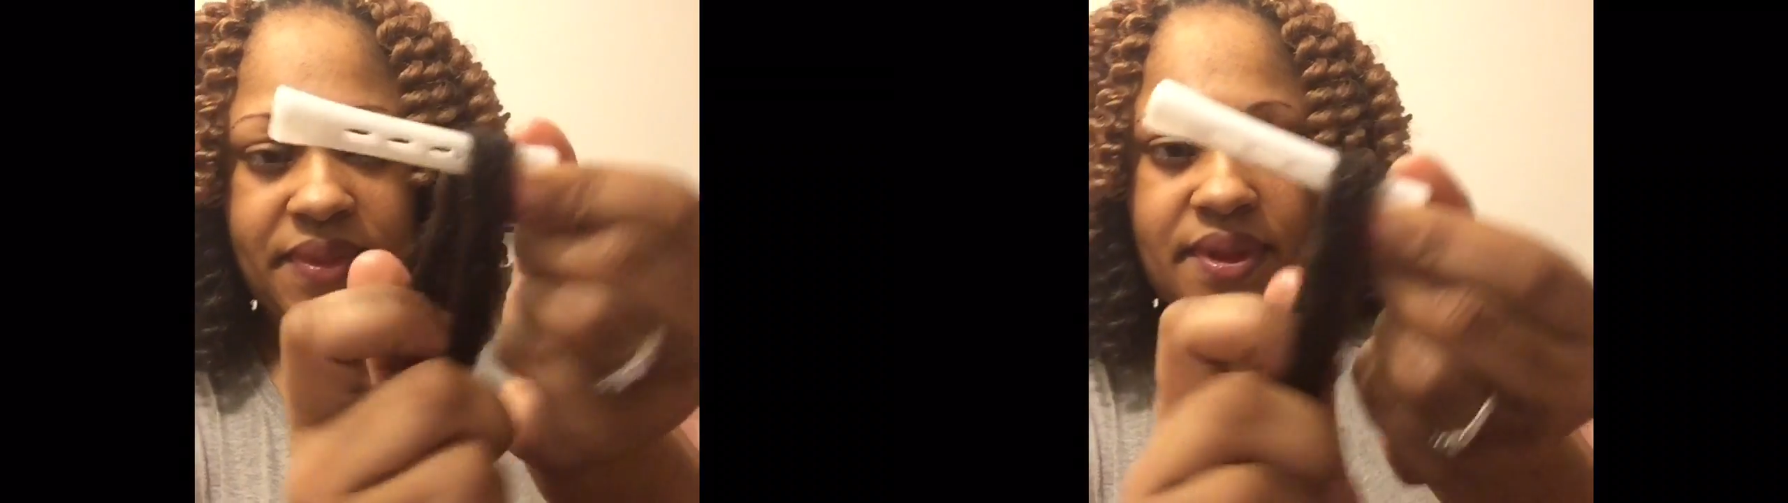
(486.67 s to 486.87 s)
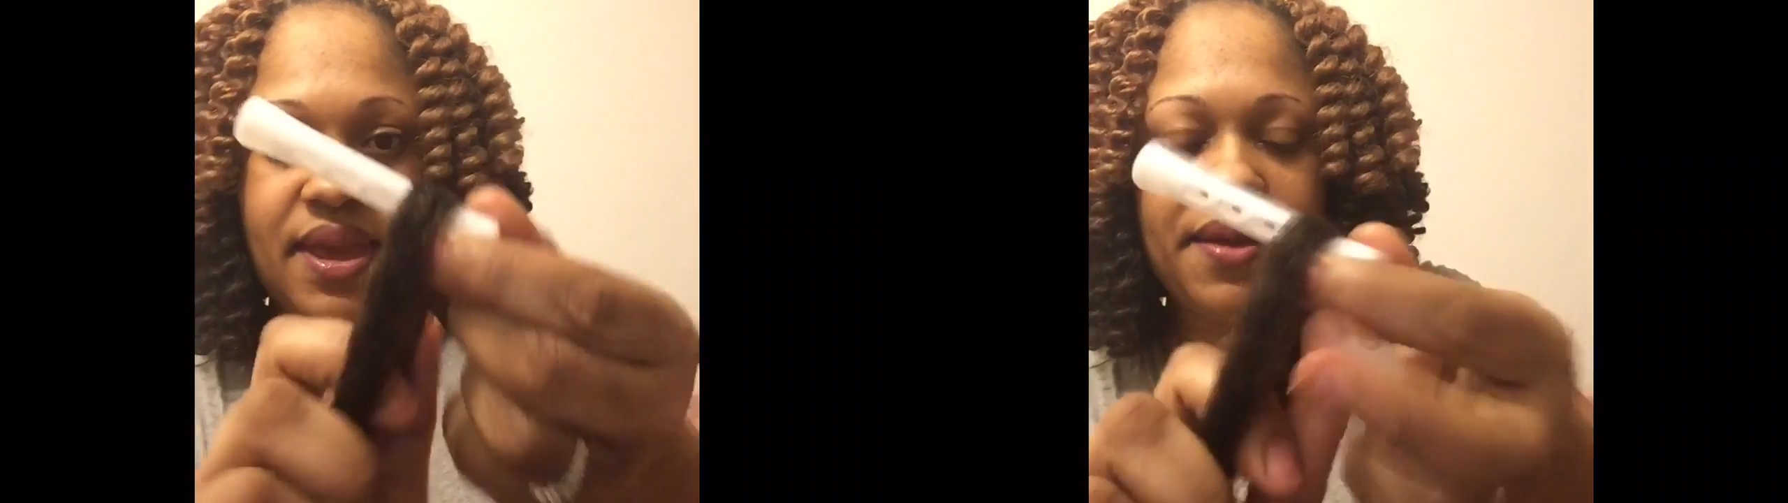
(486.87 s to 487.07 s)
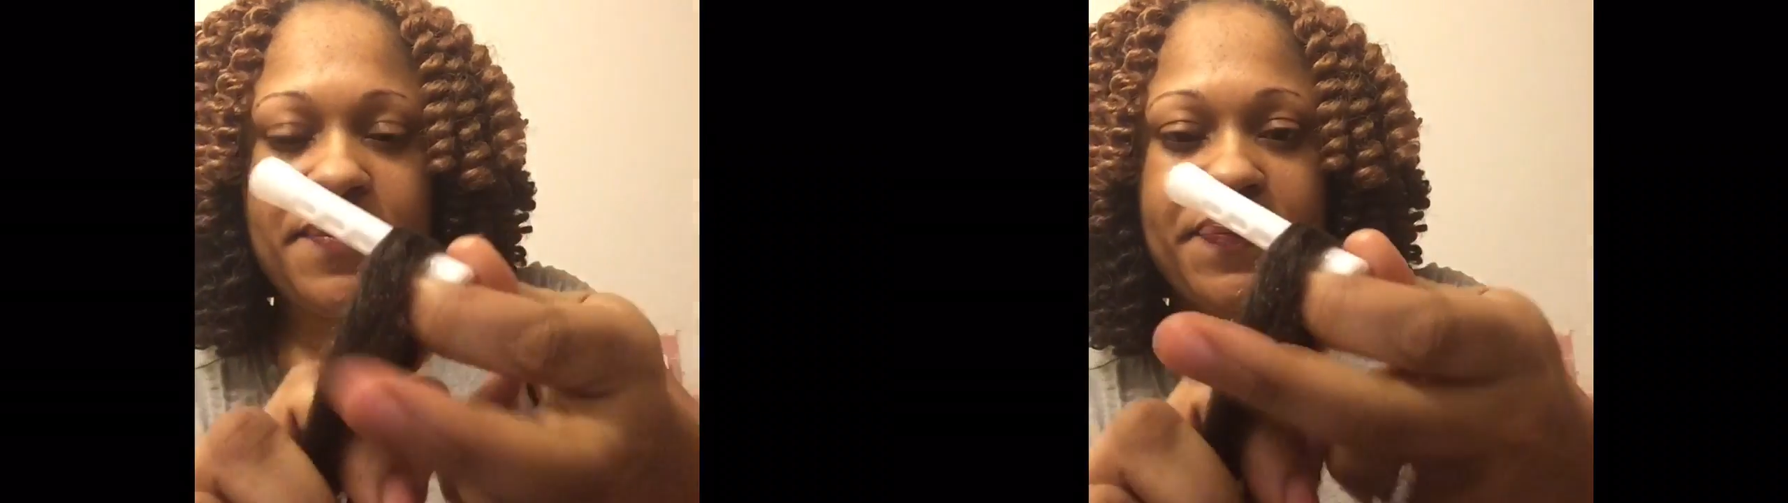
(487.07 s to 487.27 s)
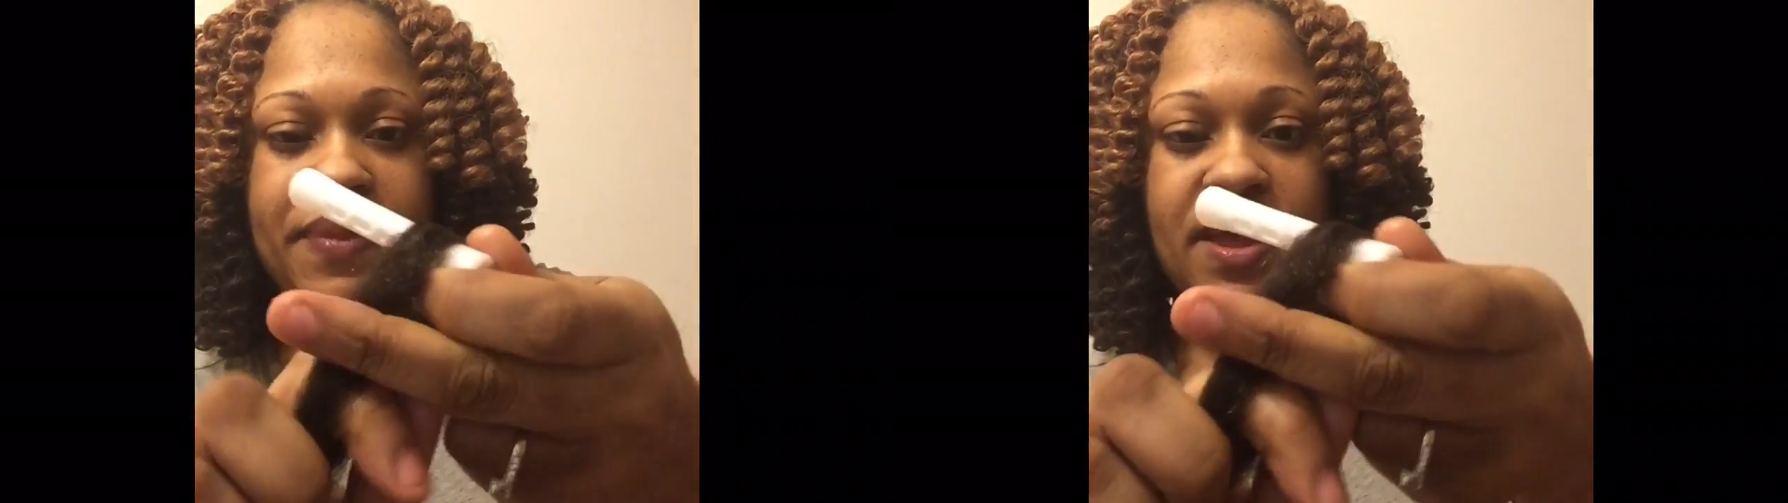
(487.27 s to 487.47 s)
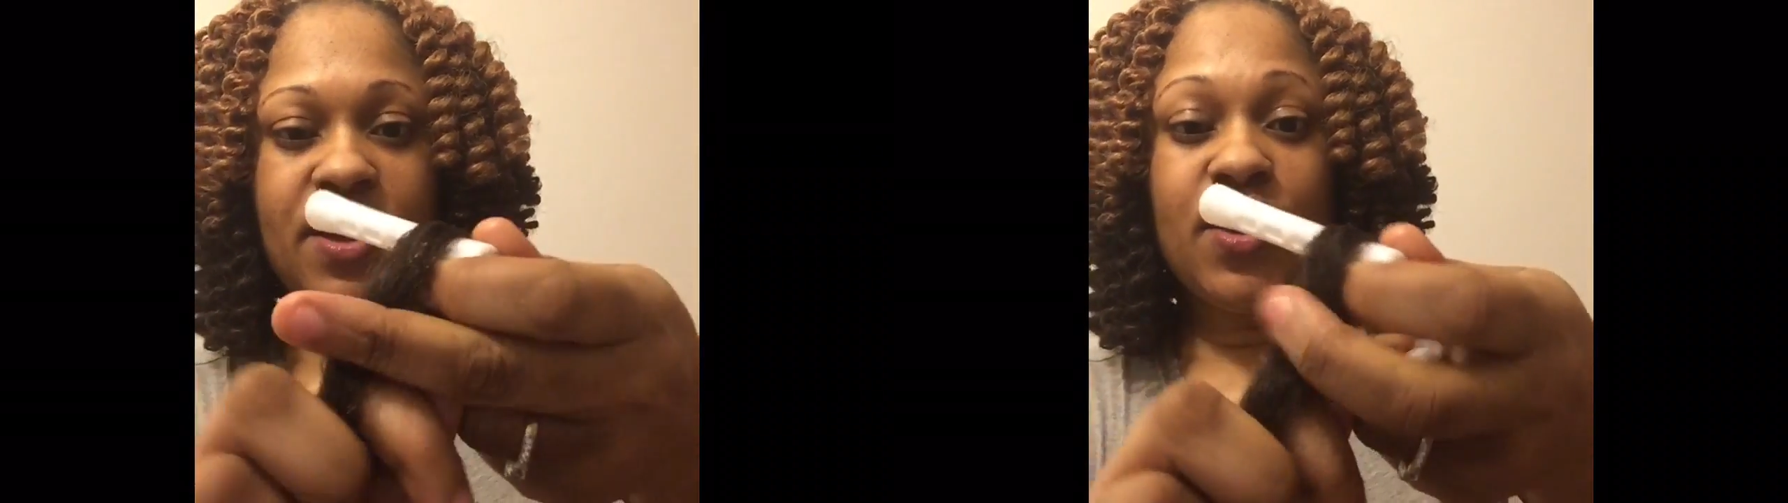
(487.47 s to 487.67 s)
Okay,
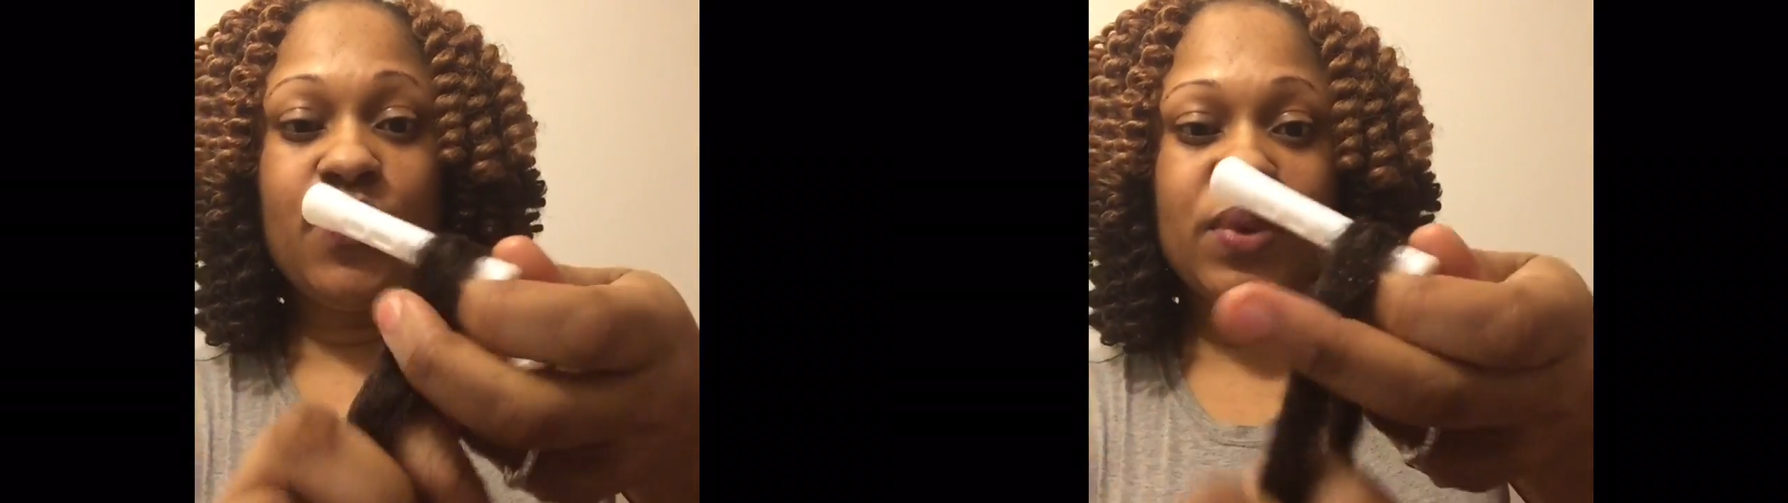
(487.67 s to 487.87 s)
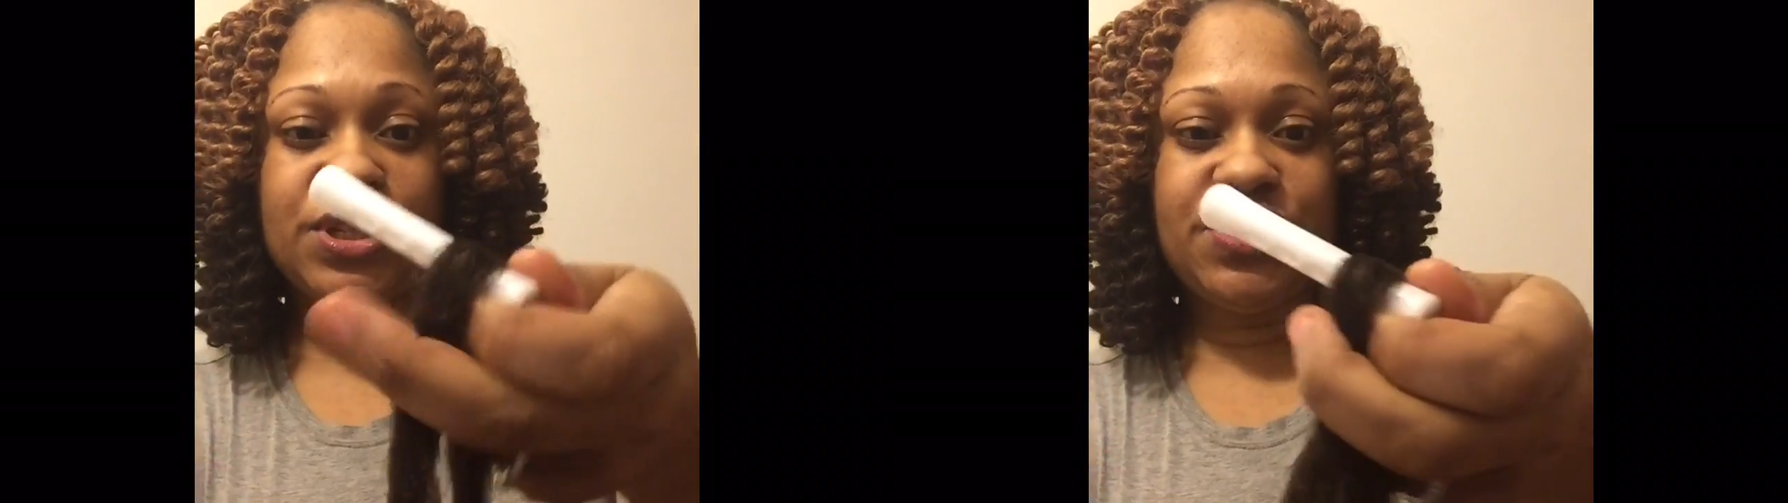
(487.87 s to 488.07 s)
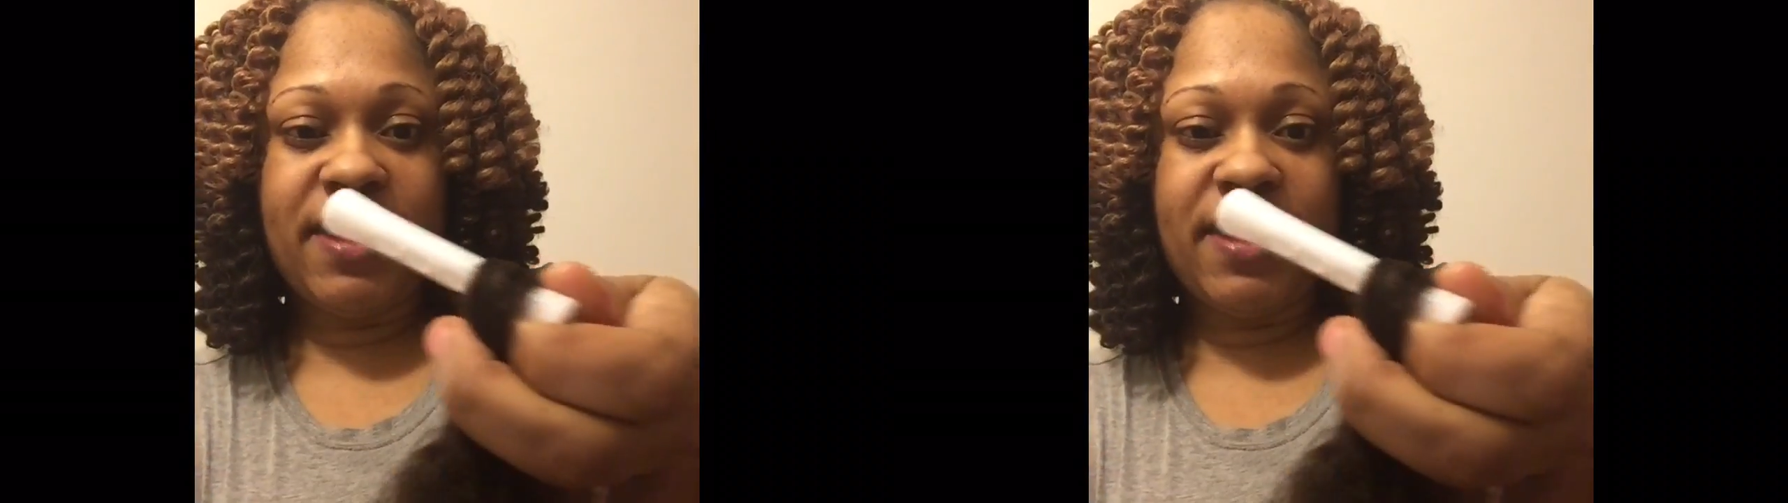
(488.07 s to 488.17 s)
once